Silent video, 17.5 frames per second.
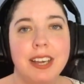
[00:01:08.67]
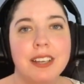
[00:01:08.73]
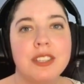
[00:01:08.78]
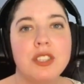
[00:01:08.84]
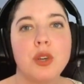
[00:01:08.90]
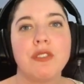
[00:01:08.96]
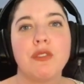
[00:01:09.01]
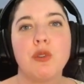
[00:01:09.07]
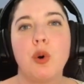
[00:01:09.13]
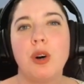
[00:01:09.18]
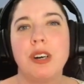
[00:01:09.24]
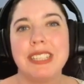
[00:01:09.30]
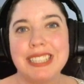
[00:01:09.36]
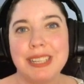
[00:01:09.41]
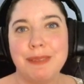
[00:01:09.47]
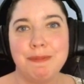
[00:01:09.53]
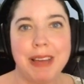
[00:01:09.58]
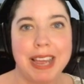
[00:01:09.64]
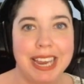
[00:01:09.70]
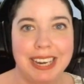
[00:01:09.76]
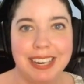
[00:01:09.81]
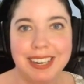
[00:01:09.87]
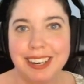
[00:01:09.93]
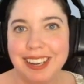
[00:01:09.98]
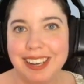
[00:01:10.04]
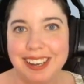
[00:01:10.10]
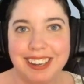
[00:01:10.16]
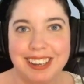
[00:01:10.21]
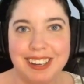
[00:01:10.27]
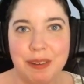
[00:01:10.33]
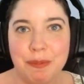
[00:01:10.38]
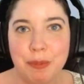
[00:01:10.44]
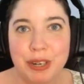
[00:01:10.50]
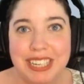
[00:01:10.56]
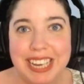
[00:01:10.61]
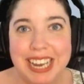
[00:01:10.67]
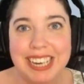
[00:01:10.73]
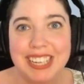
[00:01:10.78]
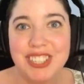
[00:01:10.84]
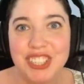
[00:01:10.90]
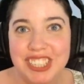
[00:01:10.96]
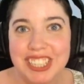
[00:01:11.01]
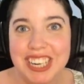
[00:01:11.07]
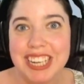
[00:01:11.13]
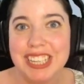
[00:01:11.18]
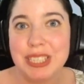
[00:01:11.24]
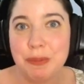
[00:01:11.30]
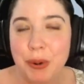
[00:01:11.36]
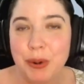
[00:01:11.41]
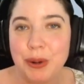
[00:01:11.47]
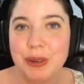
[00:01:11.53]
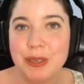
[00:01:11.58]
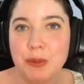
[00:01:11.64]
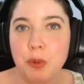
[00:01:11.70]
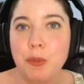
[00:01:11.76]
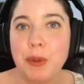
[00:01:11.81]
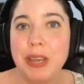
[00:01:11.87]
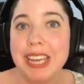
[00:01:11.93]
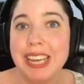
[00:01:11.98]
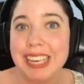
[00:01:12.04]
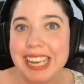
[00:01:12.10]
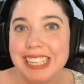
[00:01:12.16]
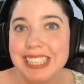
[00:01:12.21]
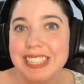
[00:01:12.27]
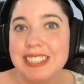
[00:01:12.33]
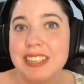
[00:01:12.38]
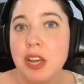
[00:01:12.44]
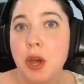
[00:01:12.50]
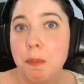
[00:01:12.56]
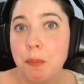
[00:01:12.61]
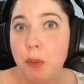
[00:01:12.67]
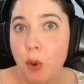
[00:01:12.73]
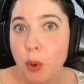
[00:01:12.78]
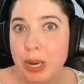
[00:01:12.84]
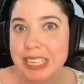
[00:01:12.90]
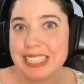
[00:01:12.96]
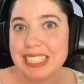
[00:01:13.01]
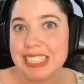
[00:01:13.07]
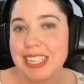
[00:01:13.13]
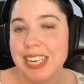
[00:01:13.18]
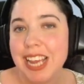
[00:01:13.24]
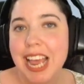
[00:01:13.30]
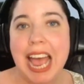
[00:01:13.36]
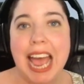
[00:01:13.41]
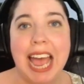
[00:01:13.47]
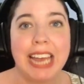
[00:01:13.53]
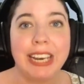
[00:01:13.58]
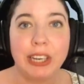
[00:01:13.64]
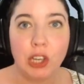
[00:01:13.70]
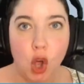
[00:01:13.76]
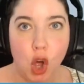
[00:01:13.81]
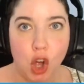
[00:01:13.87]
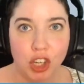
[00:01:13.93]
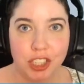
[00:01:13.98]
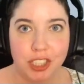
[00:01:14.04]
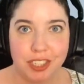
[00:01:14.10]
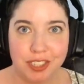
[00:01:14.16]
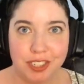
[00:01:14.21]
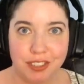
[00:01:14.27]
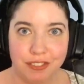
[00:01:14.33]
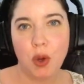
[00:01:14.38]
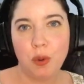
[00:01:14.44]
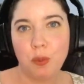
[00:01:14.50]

So of course the main protection, I suppose, will be against poison and locks.